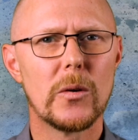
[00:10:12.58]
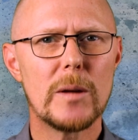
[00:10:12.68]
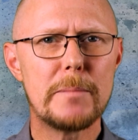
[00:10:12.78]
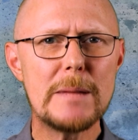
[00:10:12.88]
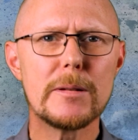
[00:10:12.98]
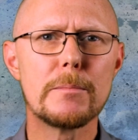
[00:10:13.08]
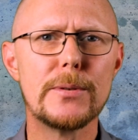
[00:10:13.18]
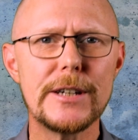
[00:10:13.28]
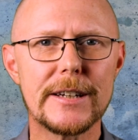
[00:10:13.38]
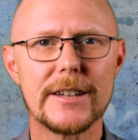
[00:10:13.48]
When people
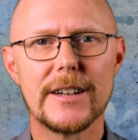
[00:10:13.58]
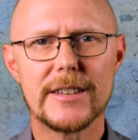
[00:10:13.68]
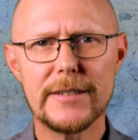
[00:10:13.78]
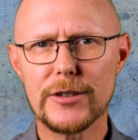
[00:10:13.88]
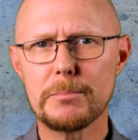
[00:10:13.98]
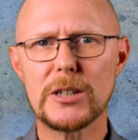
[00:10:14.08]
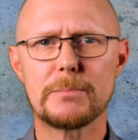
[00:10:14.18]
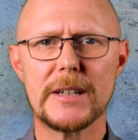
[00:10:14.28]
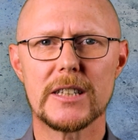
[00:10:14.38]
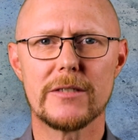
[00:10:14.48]
bring different
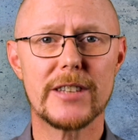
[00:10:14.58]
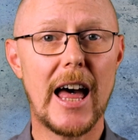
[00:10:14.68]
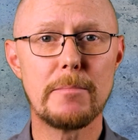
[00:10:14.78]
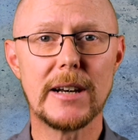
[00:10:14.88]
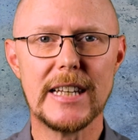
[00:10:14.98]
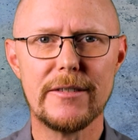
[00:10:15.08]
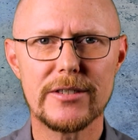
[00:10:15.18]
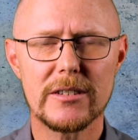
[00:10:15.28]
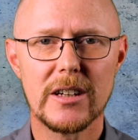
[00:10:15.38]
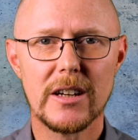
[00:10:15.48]
perspectives and
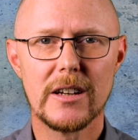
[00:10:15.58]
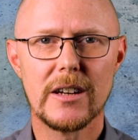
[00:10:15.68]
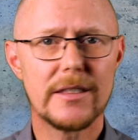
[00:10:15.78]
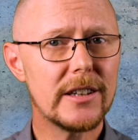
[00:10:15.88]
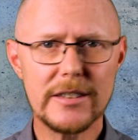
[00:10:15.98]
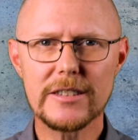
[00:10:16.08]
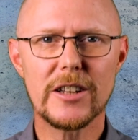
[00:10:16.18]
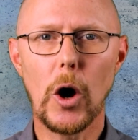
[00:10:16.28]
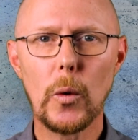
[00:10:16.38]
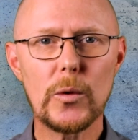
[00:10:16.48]
beliefs, this is
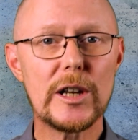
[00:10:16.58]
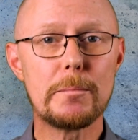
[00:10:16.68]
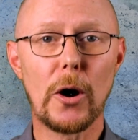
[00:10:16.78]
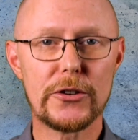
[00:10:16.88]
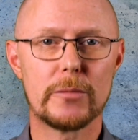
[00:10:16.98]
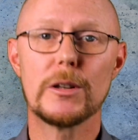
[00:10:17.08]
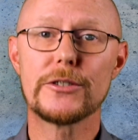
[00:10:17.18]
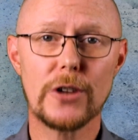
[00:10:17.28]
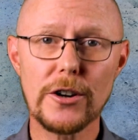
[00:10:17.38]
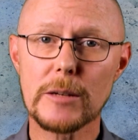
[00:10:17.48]
the only possible
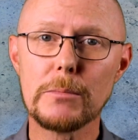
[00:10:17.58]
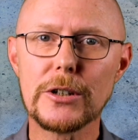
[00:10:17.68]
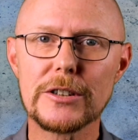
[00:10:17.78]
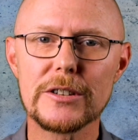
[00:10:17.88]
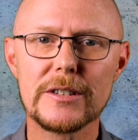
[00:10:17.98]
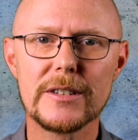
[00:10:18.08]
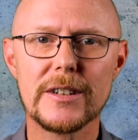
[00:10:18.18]
starting point.